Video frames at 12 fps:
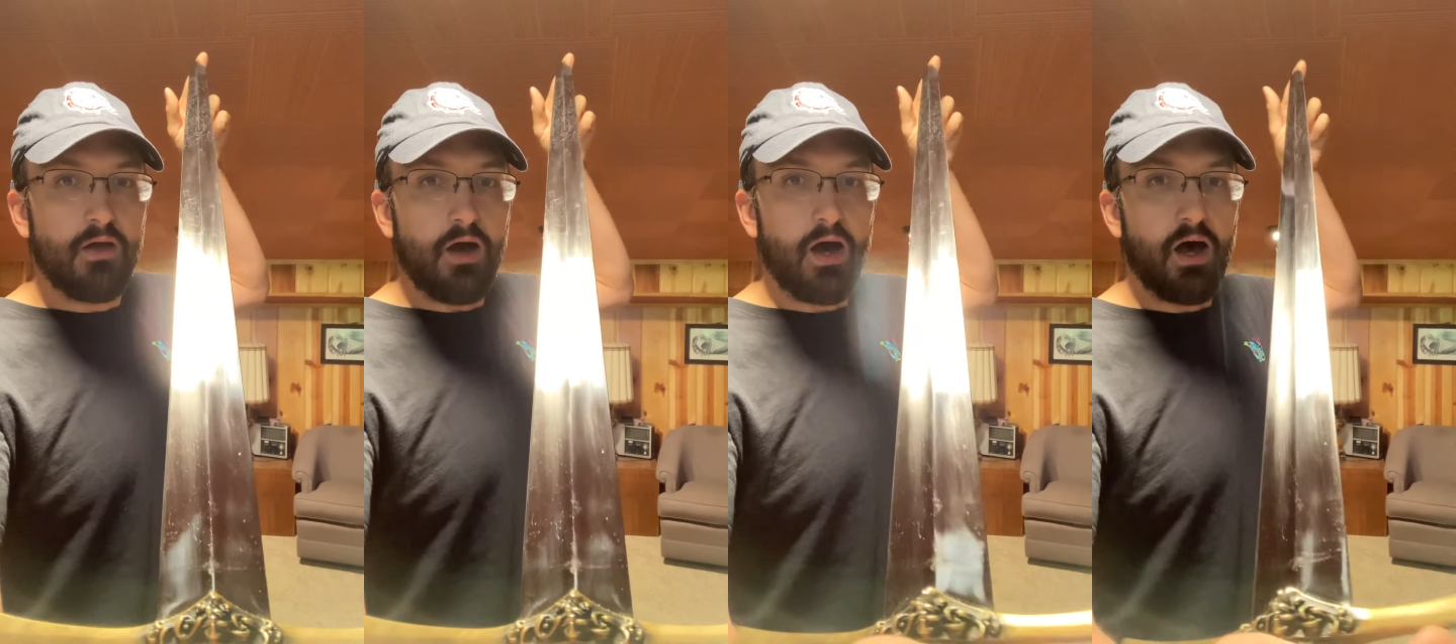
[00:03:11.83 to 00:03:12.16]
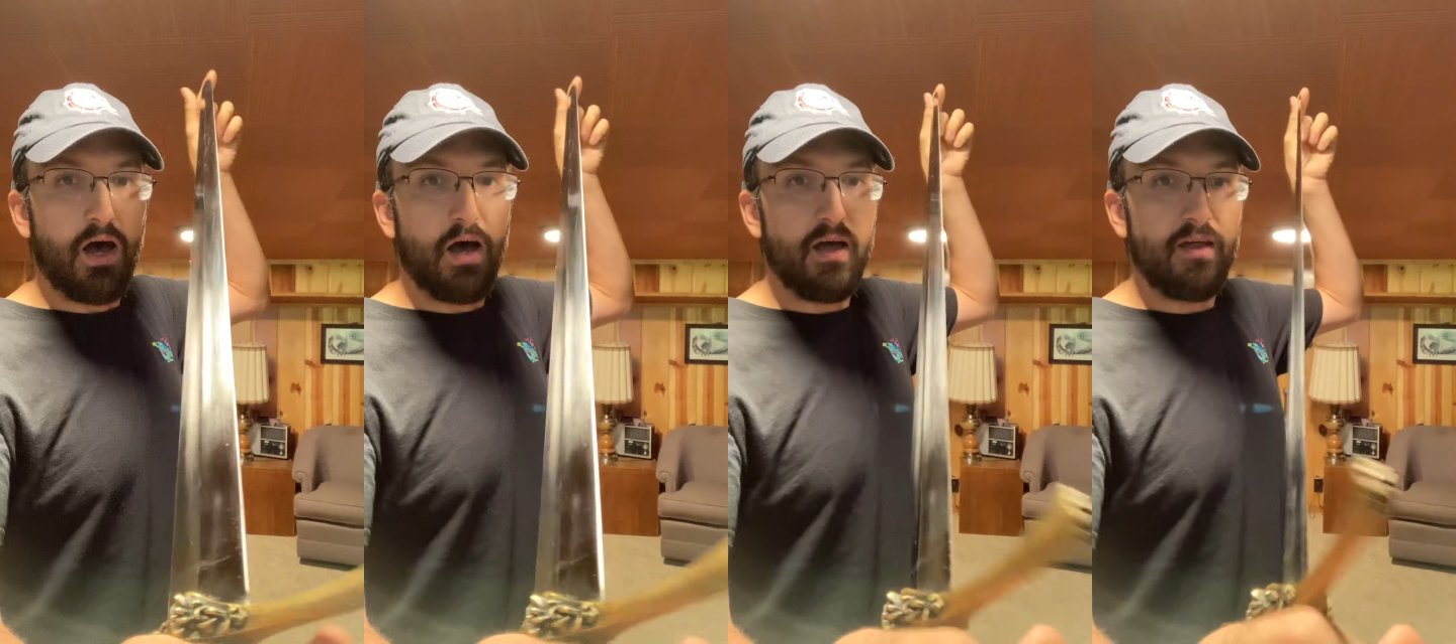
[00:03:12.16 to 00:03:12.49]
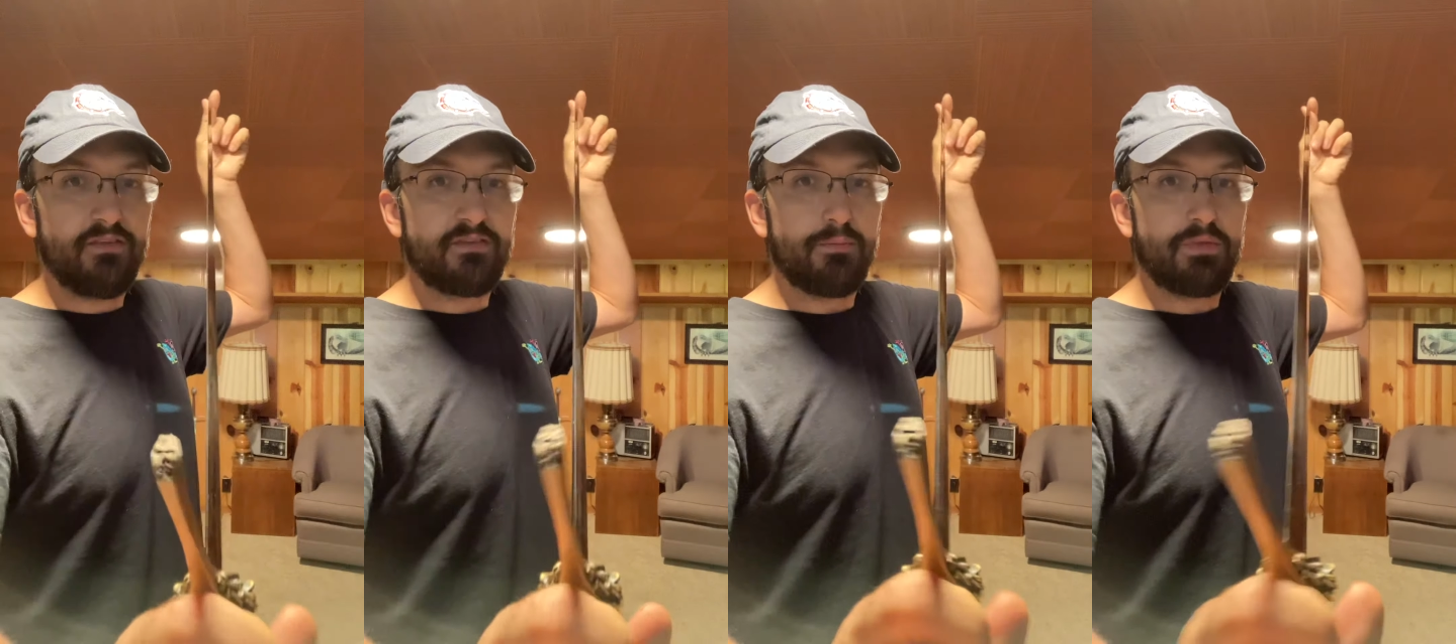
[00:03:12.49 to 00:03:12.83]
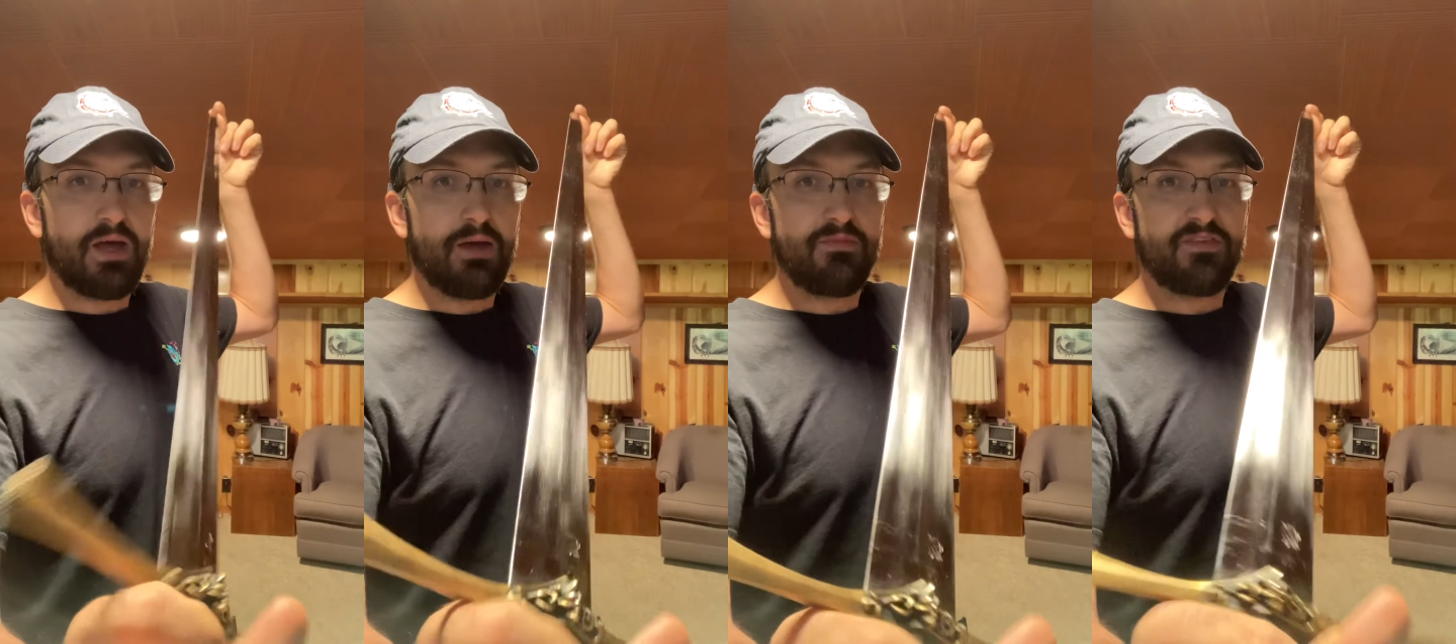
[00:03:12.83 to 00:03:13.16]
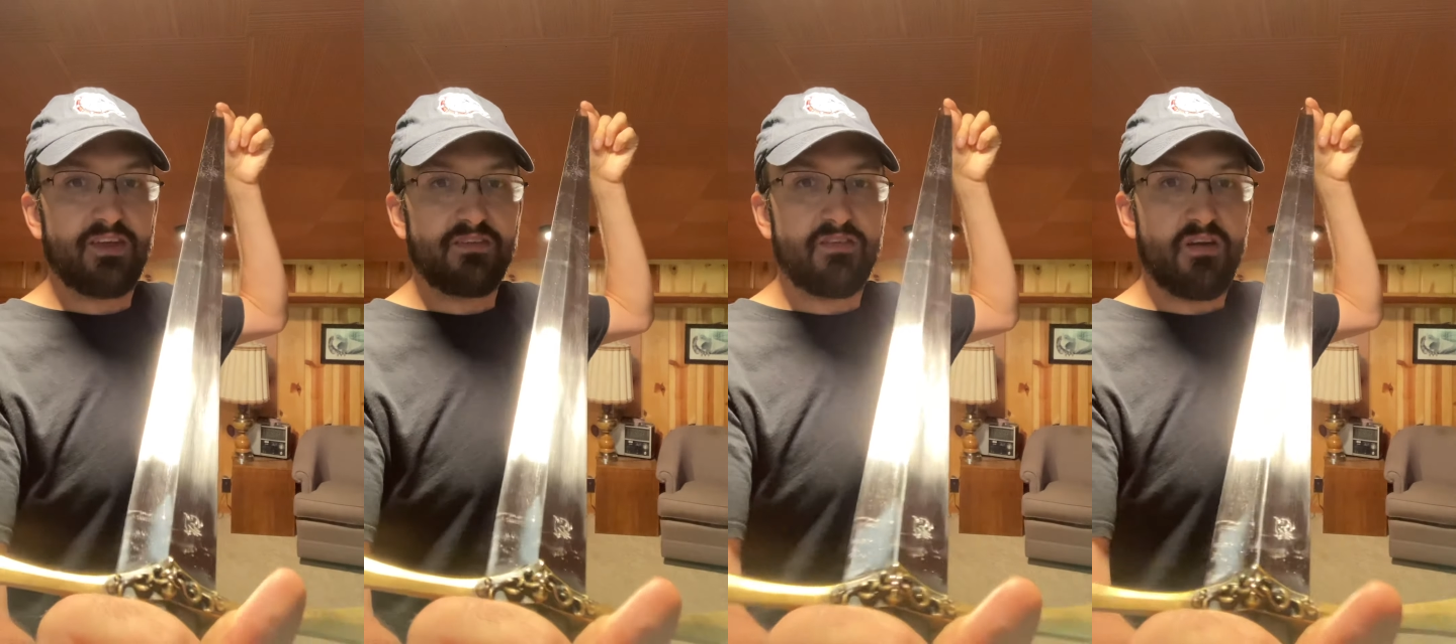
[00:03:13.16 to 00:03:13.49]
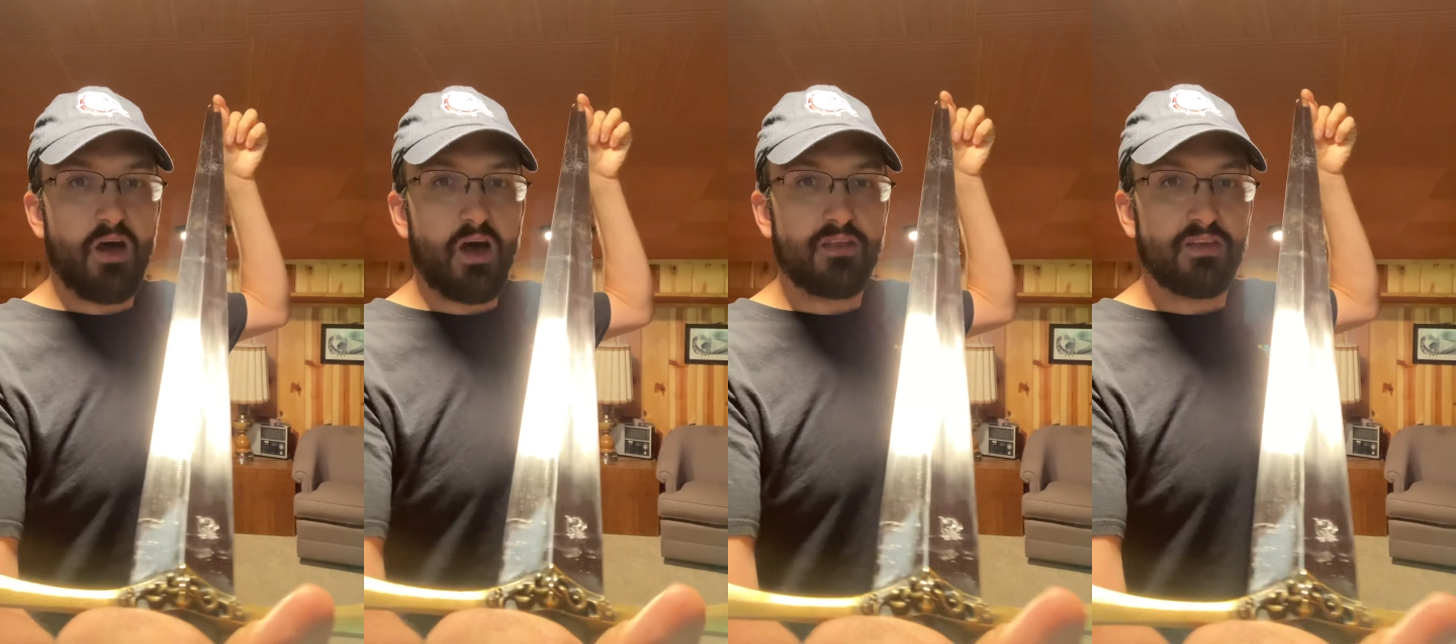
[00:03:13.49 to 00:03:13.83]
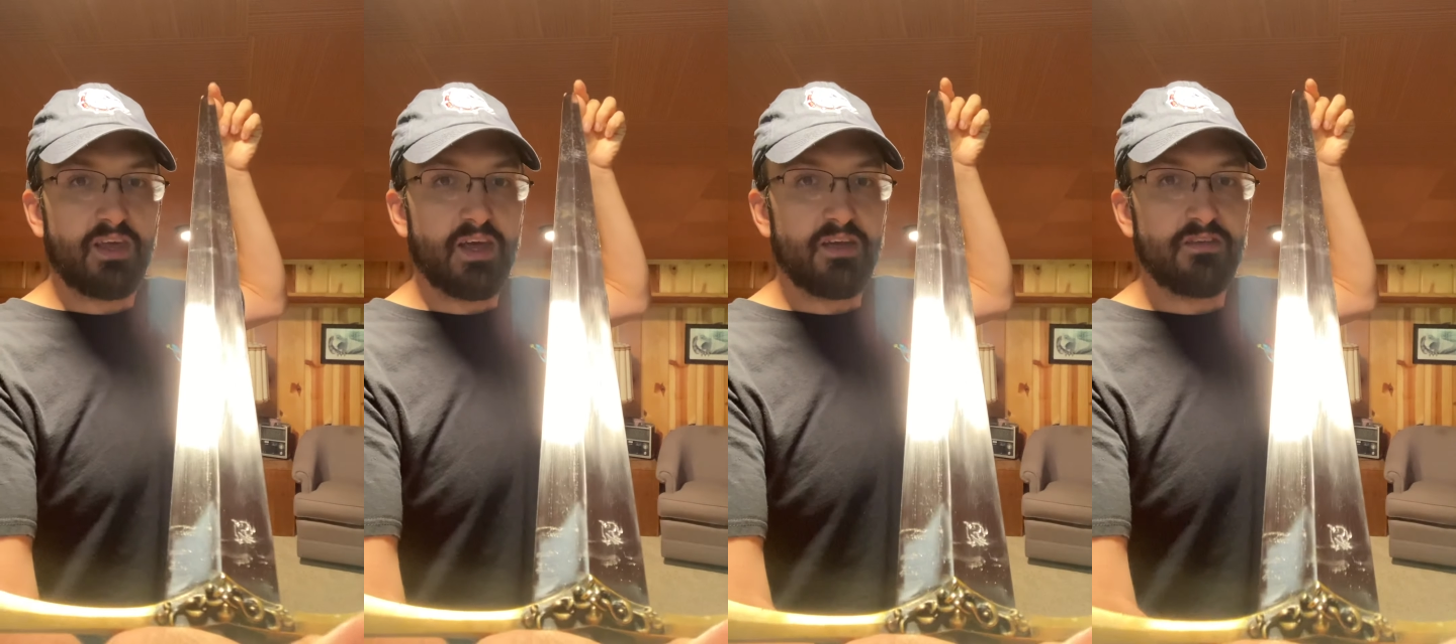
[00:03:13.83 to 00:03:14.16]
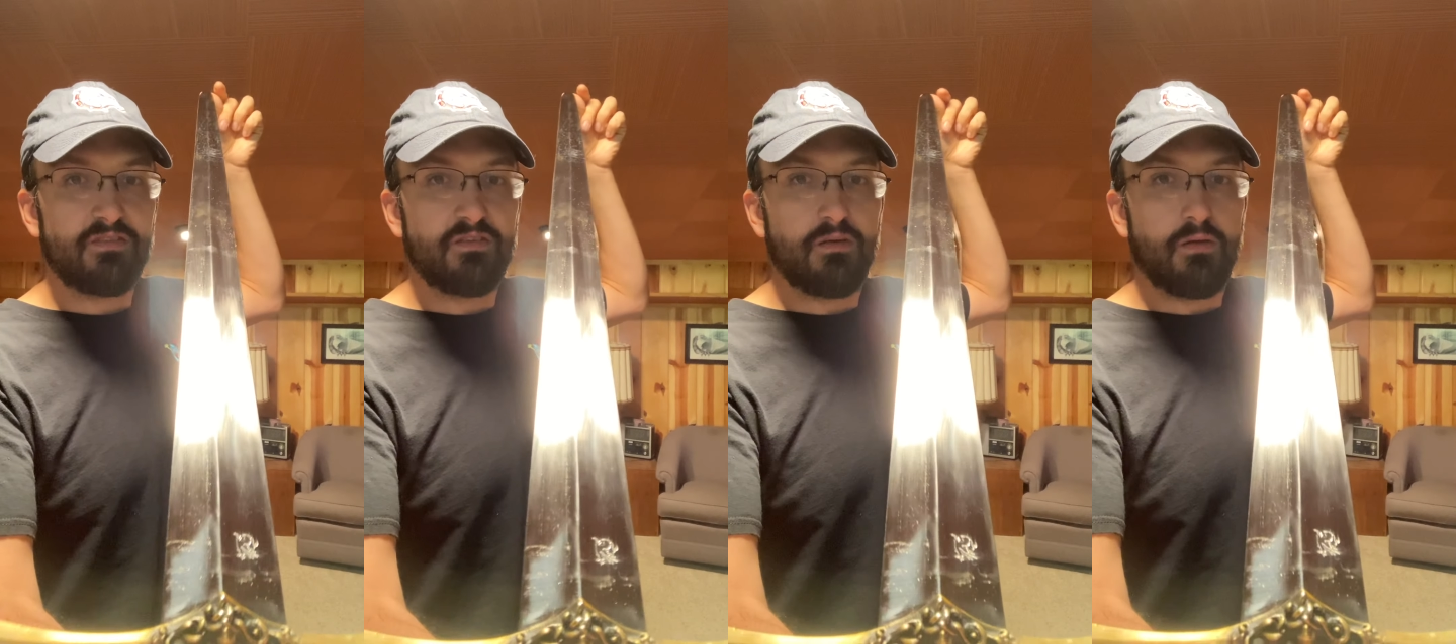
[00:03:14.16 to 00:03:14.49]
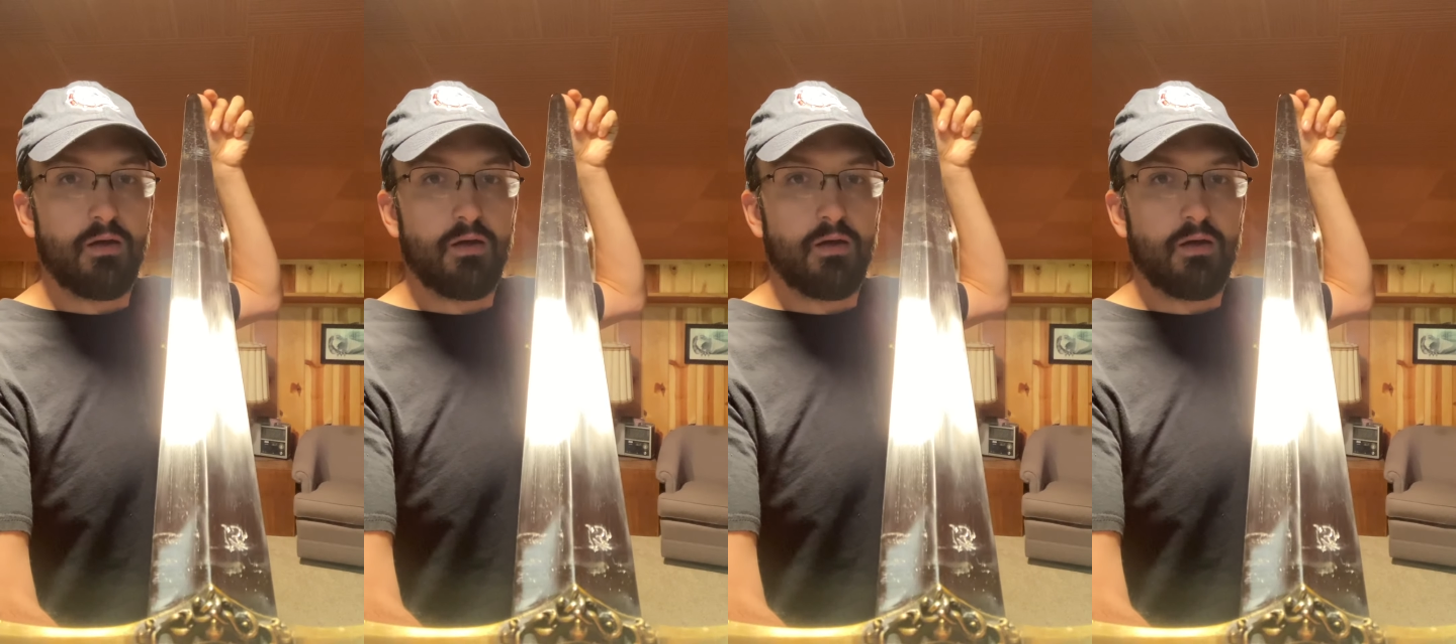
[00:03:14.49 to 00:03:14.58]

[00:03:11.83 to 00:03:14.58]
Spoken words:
And sometimes that's not the case,